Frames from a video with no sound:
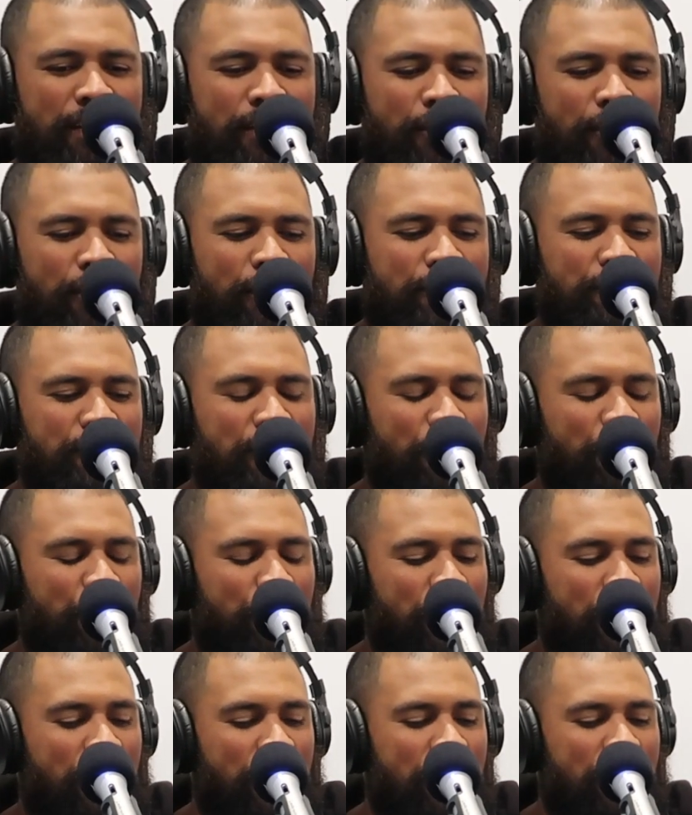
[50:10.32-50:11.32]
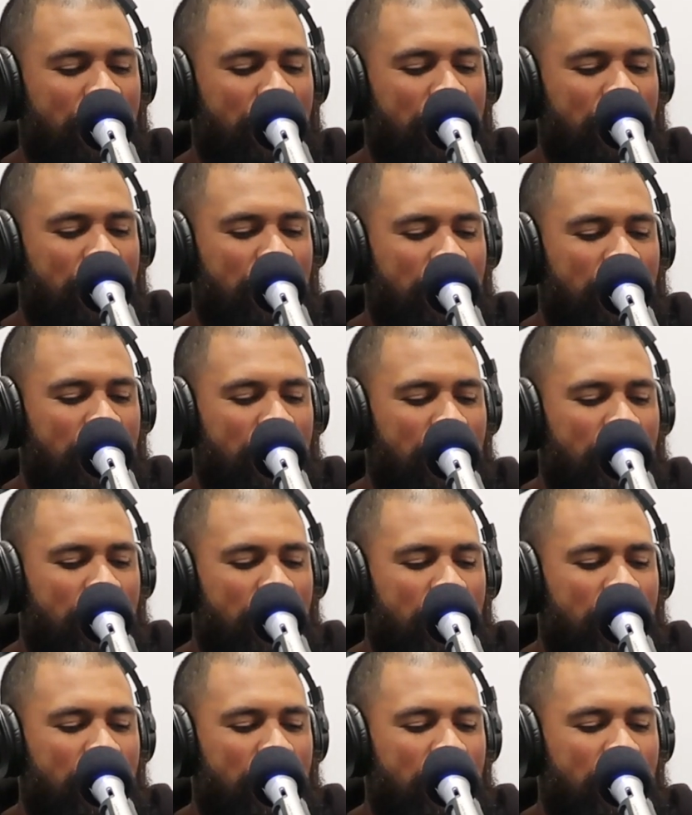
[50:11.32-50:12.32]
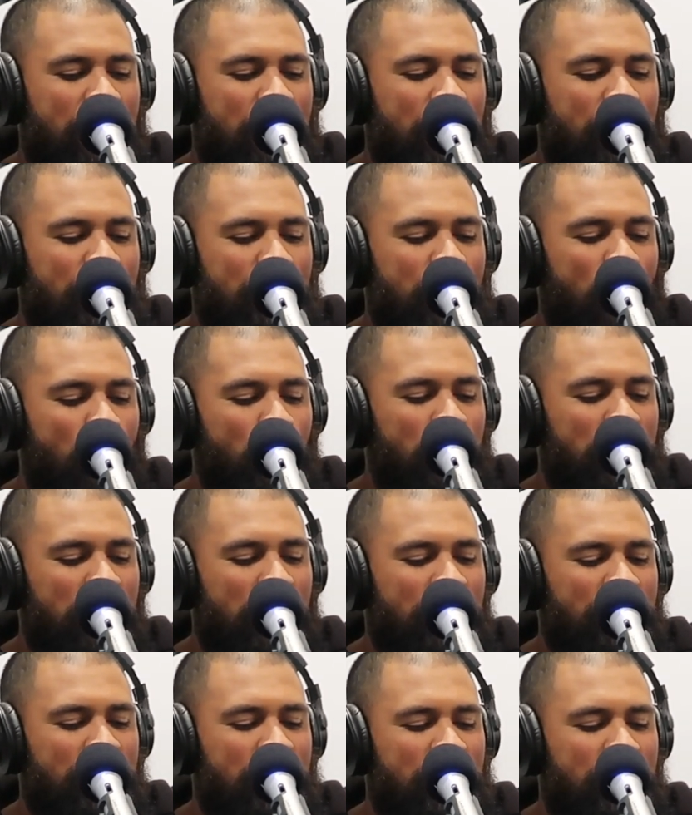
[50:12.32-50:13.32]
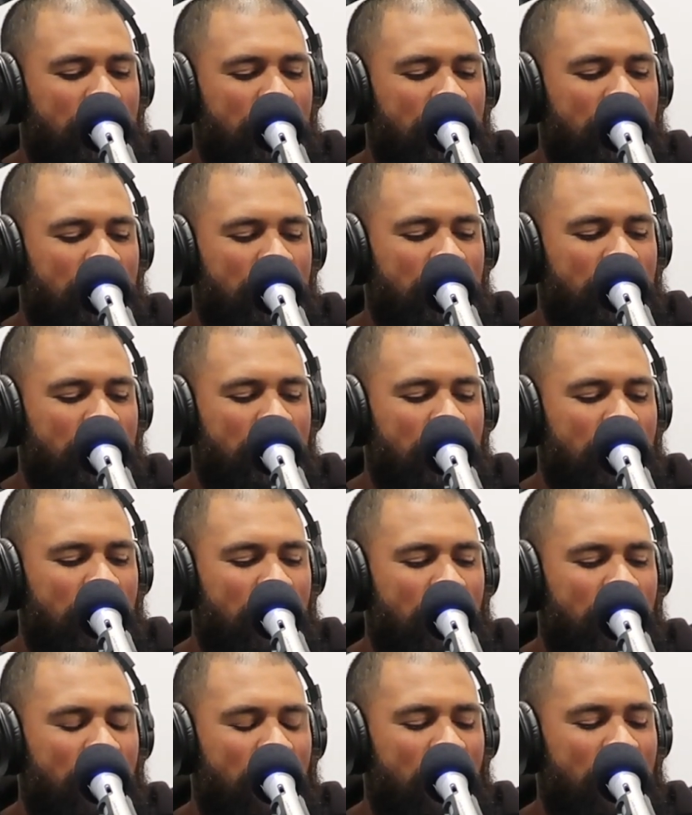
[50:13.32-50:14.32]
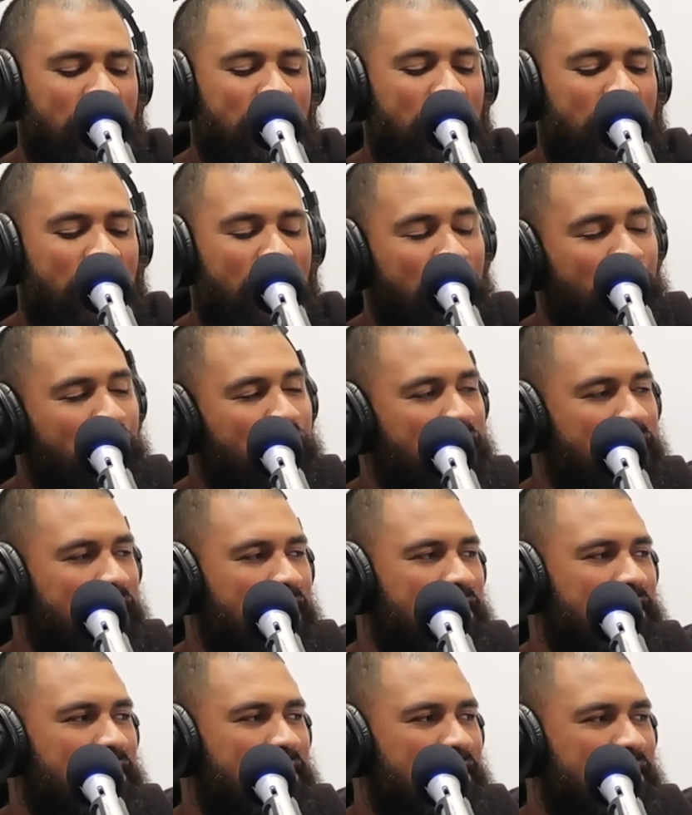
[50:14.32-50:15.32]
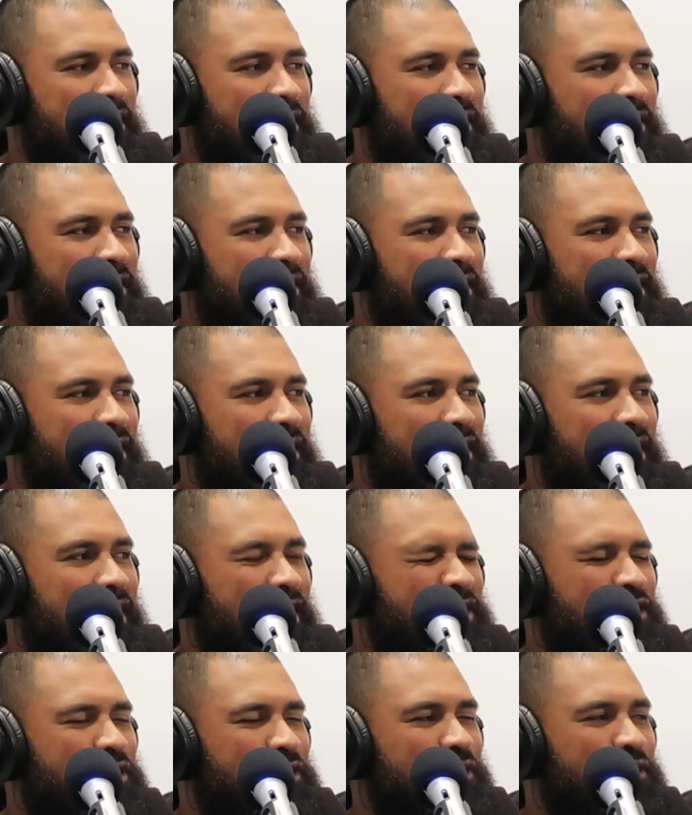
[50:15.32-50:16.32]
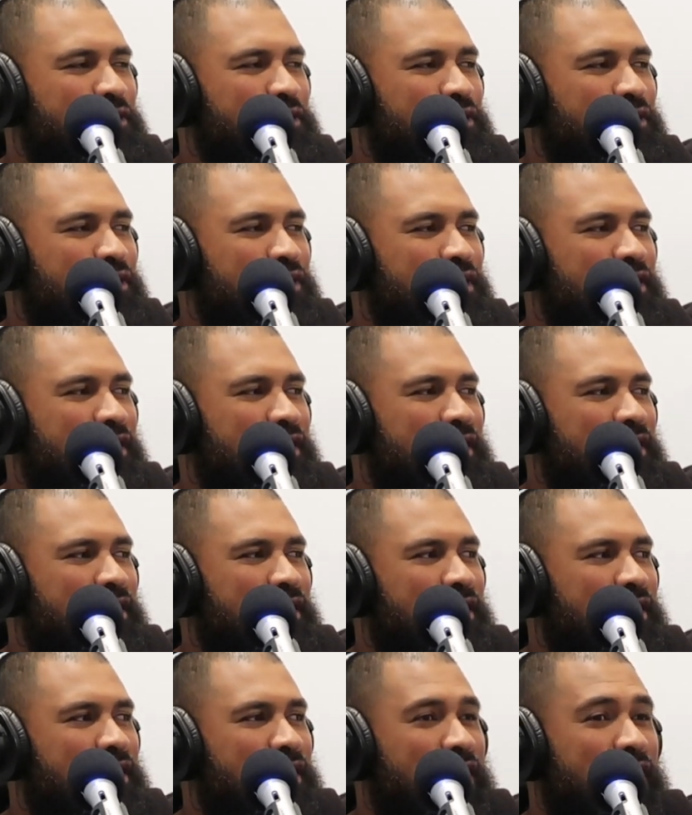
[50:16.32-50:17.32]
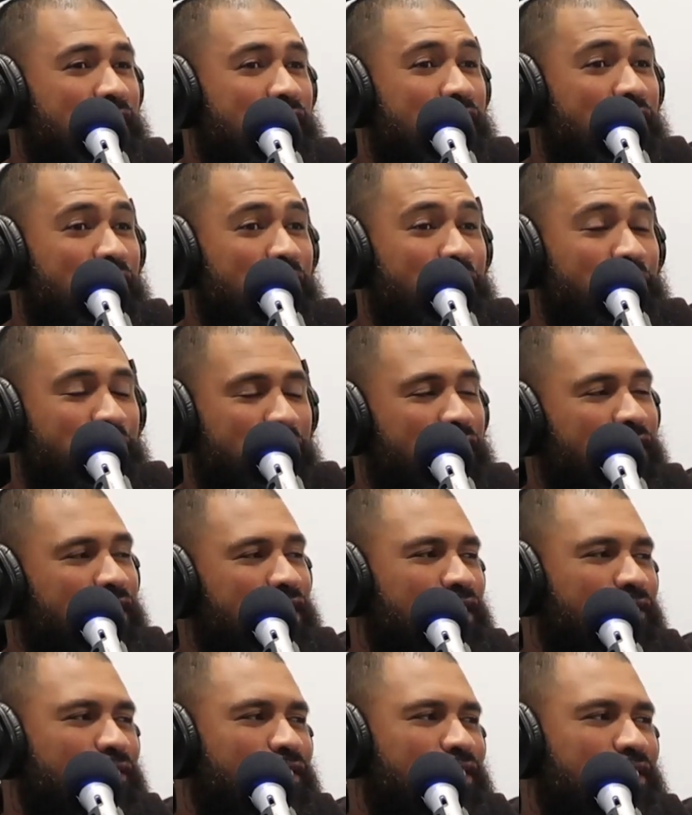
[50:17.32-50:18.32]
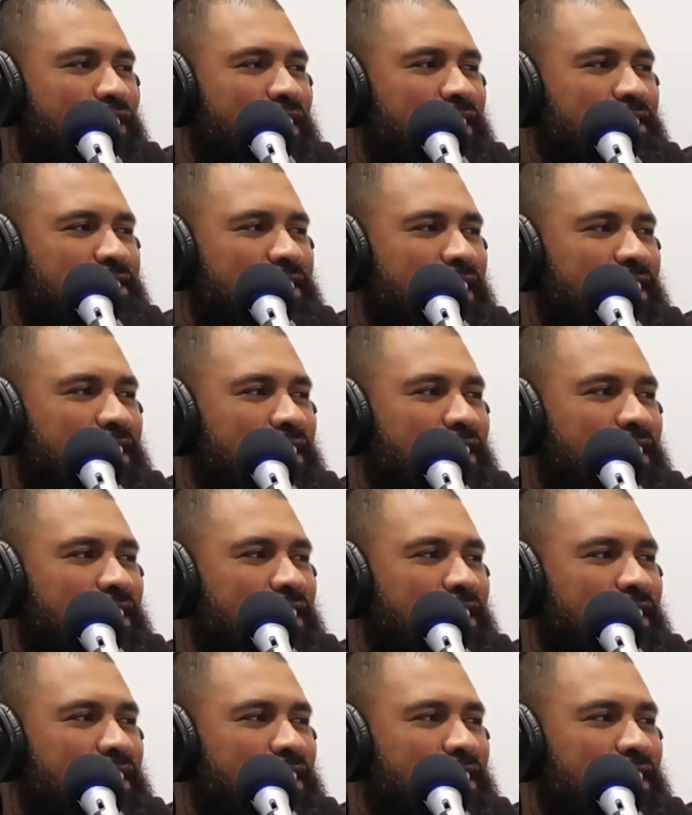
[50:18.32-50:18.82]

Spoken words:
you know, it's that thing, knowing it and hearing it are two very different things. Eh?